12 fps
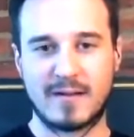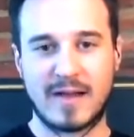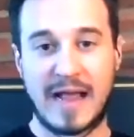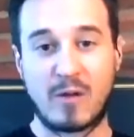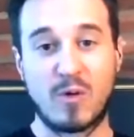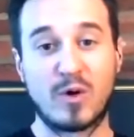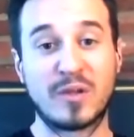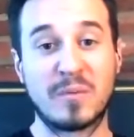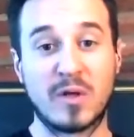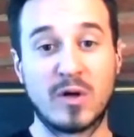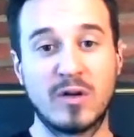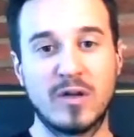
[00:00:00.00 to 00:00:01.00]
high quality
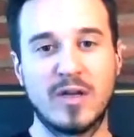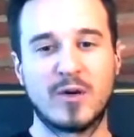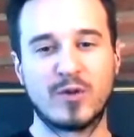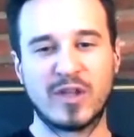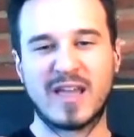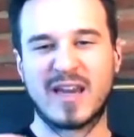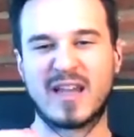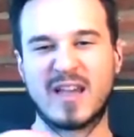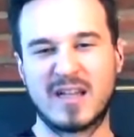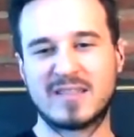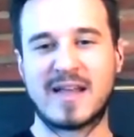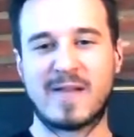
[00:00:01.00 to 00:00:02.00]
milk really kind of
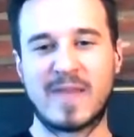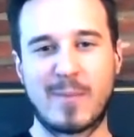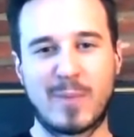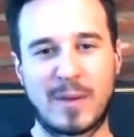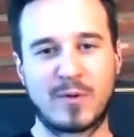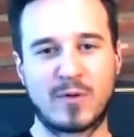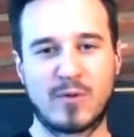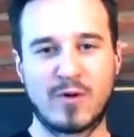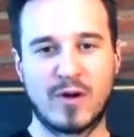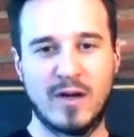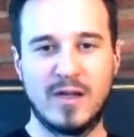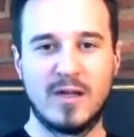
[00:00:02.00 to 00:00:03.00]
cuts down that
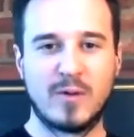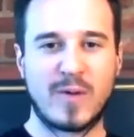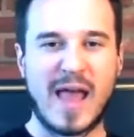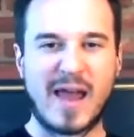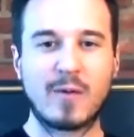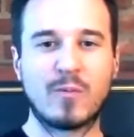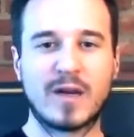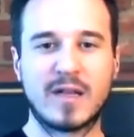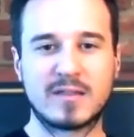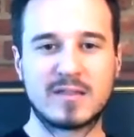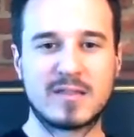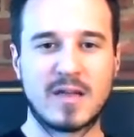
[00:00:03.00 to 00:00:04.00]
peppercorn We add it when
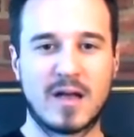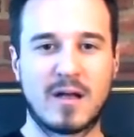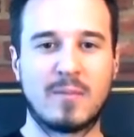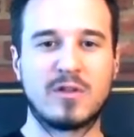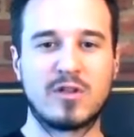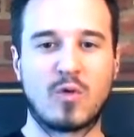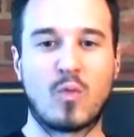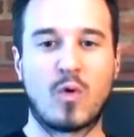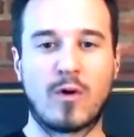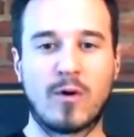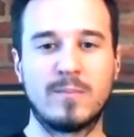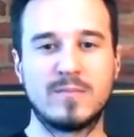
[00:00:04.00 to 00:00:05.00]
it's a little
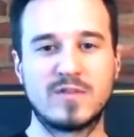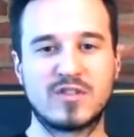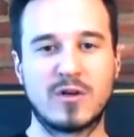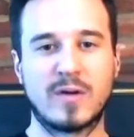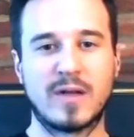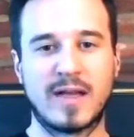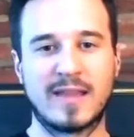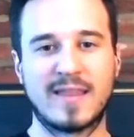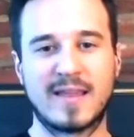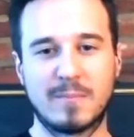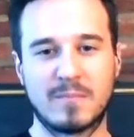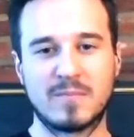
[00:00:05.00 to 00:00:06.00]
warm, so I
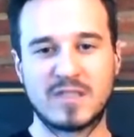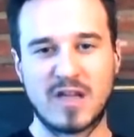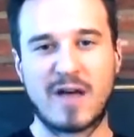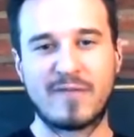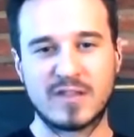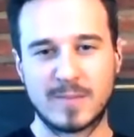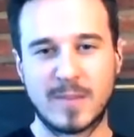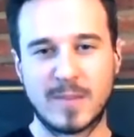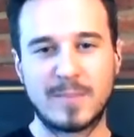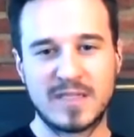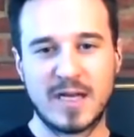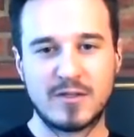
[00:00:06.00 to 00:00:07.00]
think it softens them
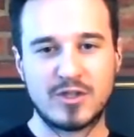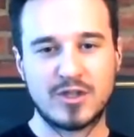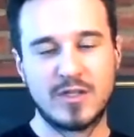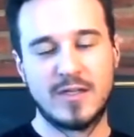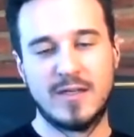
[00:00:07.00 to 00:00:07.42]
up a touch.